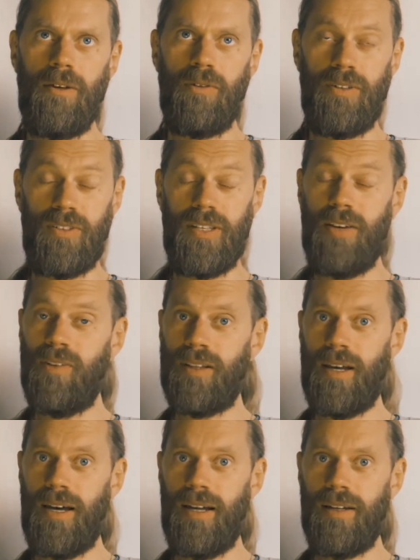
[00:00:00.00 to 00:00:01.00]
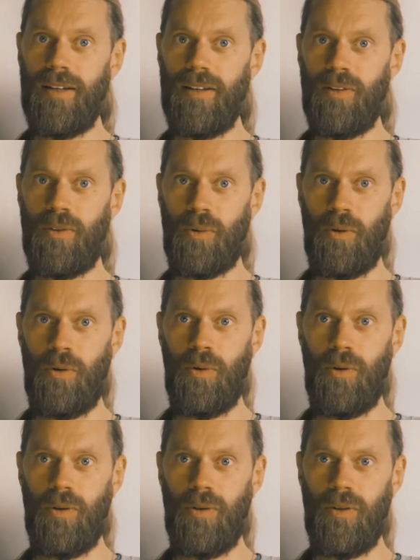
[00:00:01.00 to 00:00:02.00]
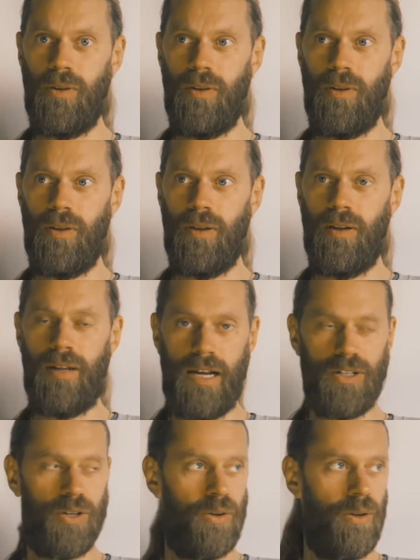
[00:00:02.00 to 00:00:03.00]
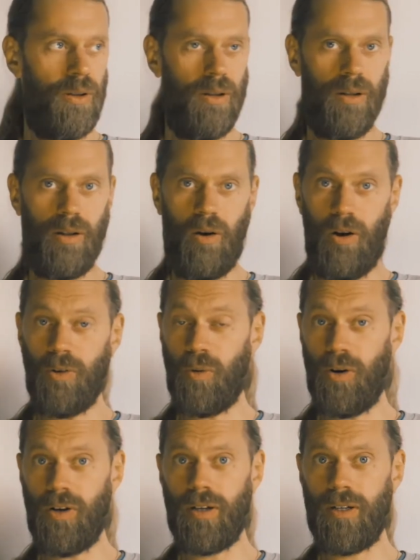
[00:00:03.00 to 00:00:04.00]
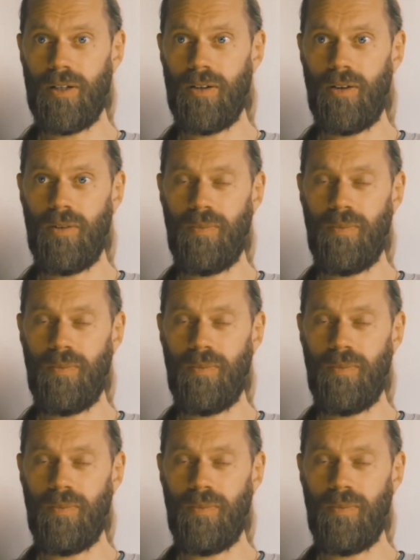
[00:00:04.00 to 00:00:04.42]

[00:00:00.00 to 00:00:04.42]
receiving that through natural hard work,